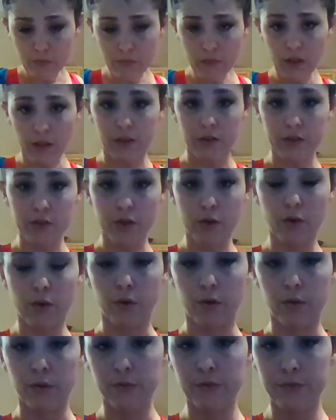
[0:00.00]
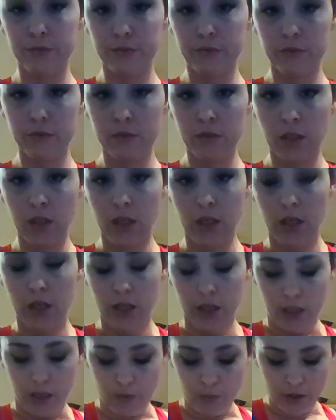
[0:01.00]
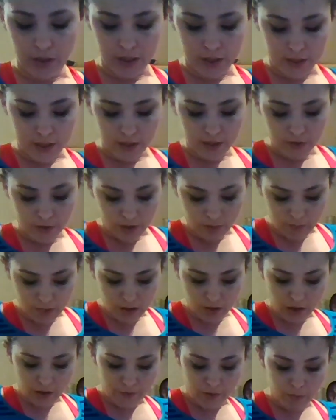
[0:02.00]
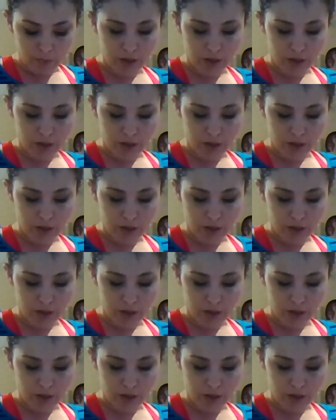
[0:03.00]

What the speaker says: There's a hole. And you want the sensor in the middle of it,